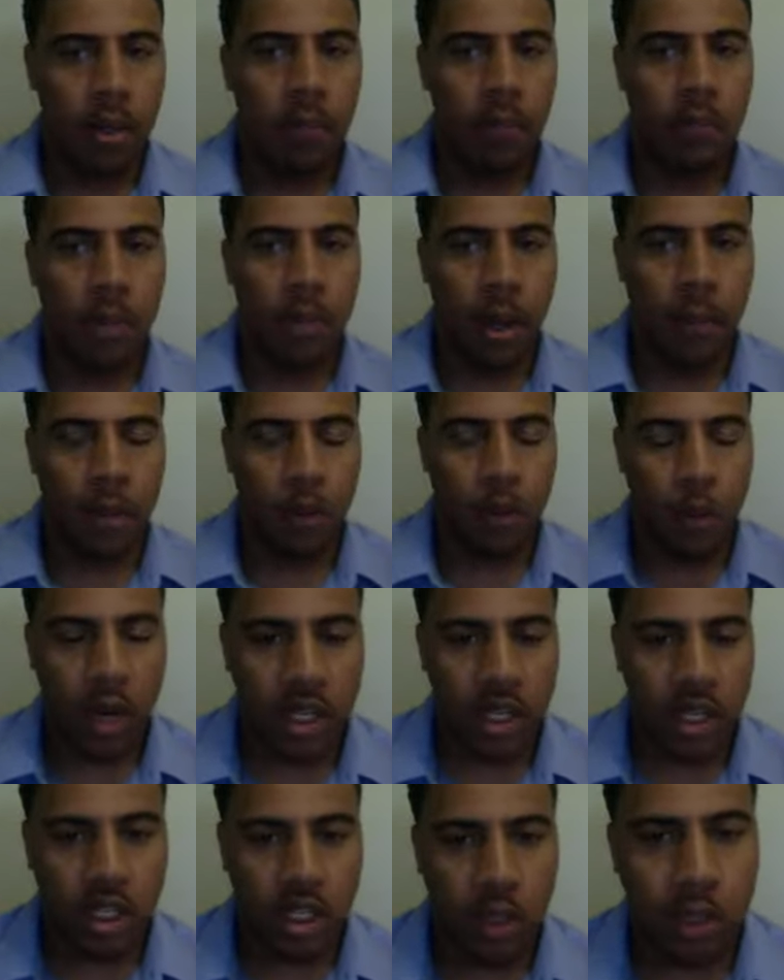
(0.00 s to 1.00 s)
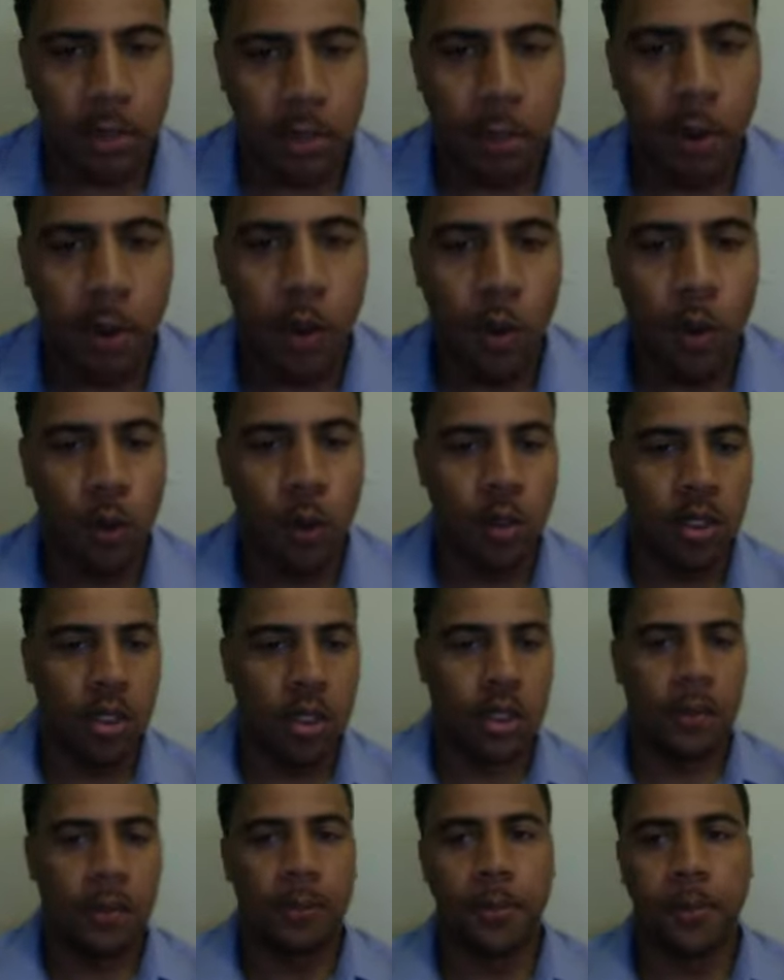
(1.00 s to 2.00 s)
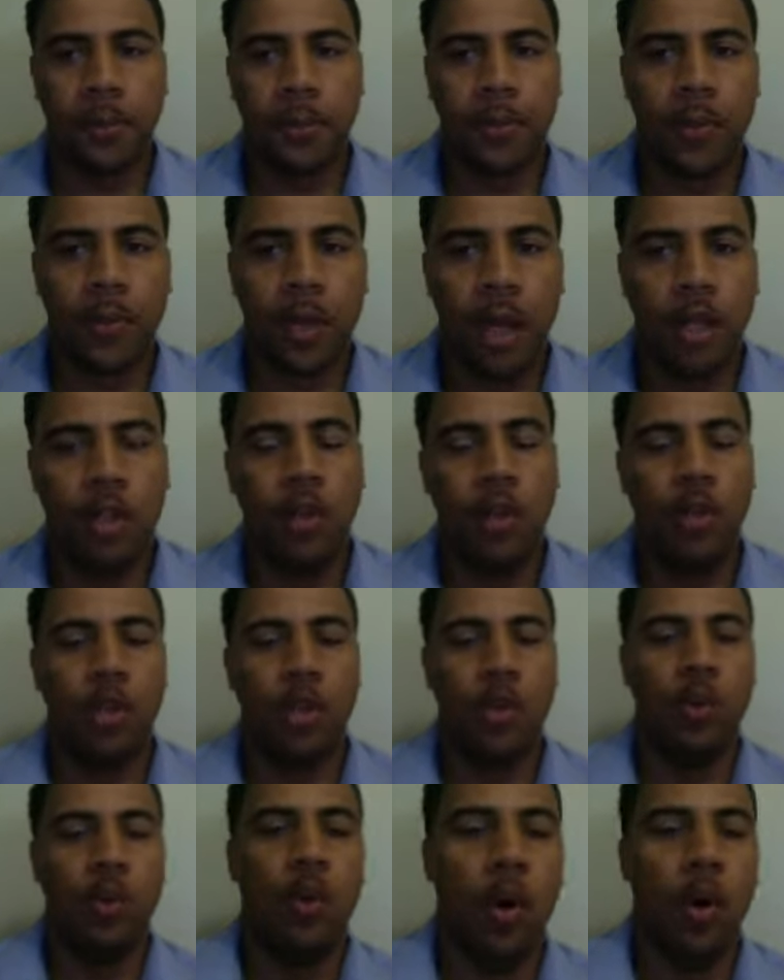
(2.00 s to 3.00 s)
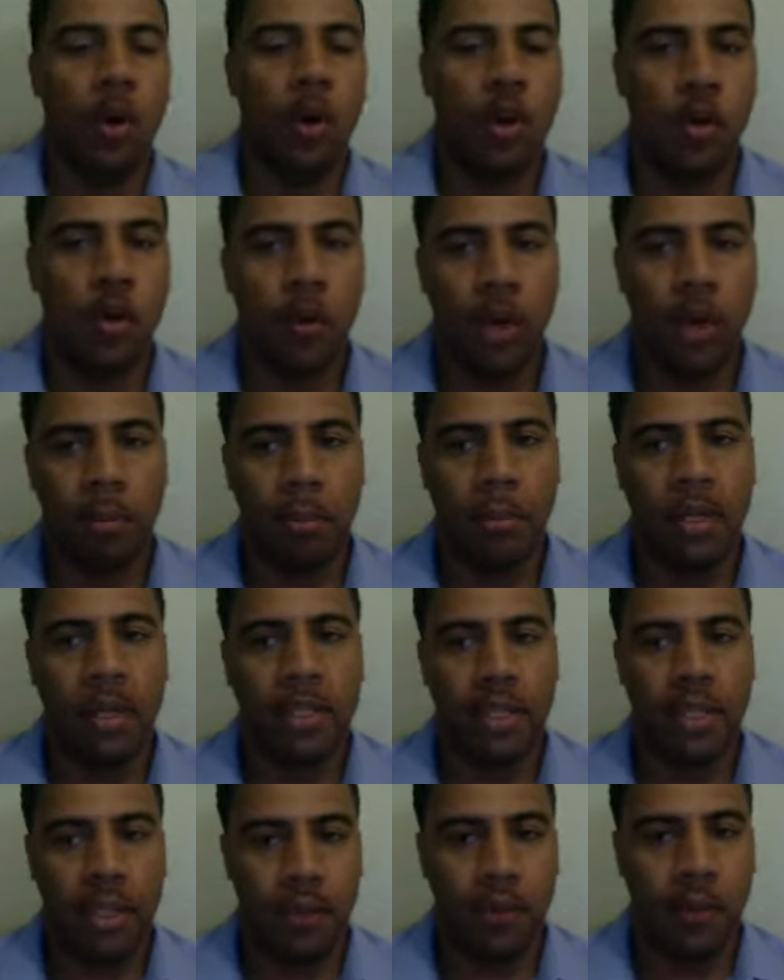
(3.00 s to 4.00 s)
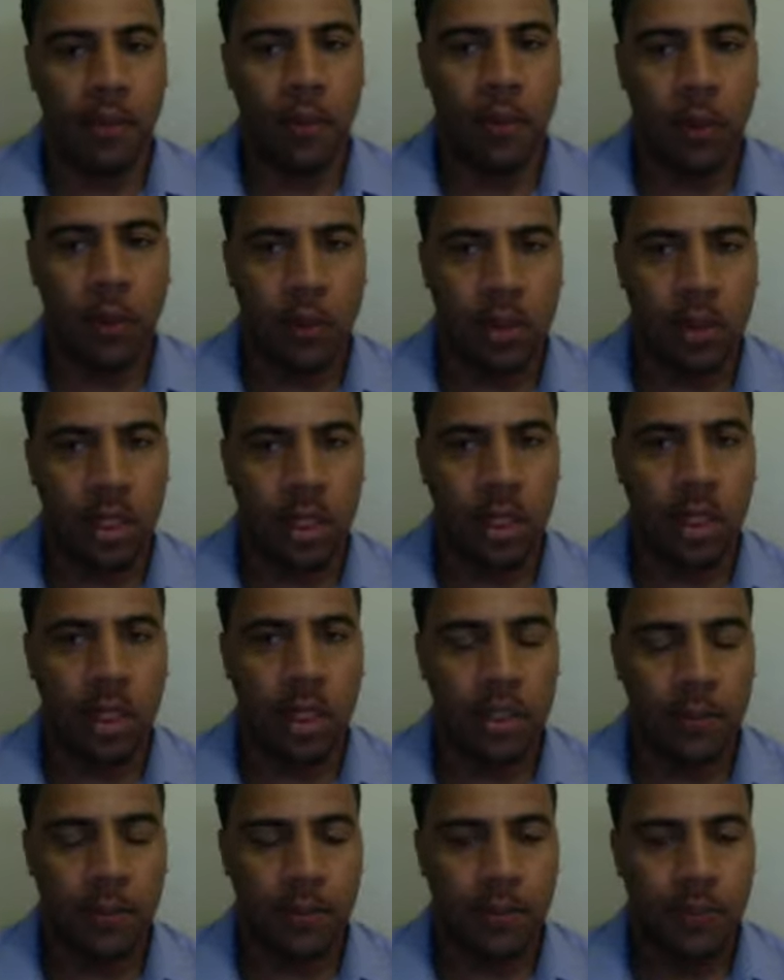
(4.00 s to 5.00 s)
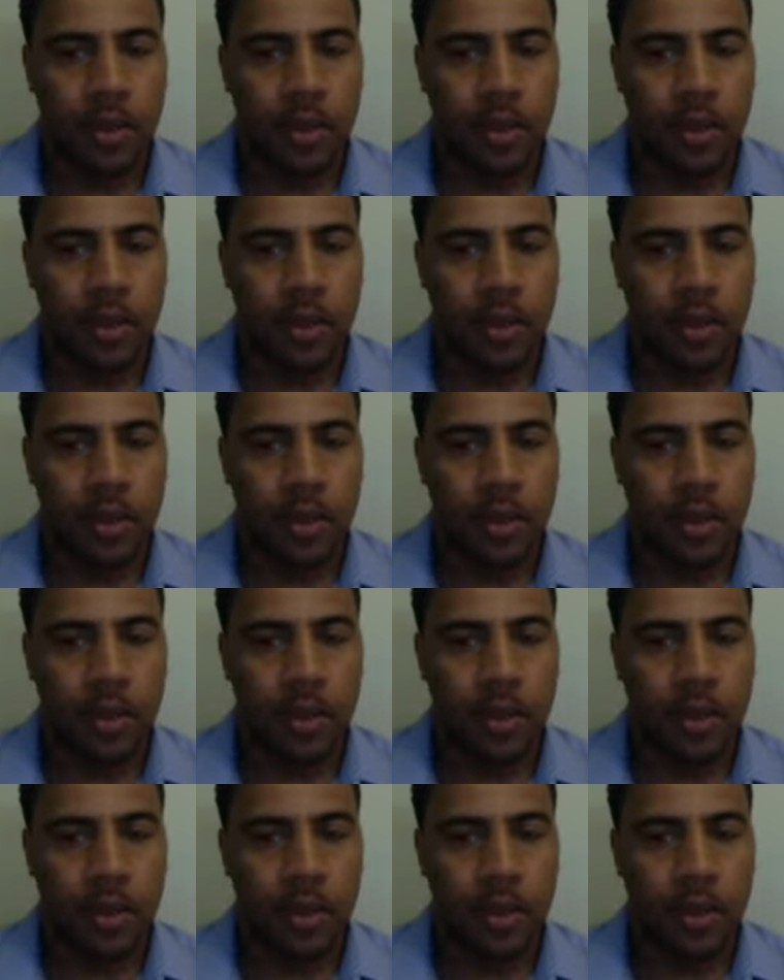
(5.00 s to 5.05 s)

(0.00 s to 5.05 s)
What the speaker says: The question was posed due to ongoing budget difficulties.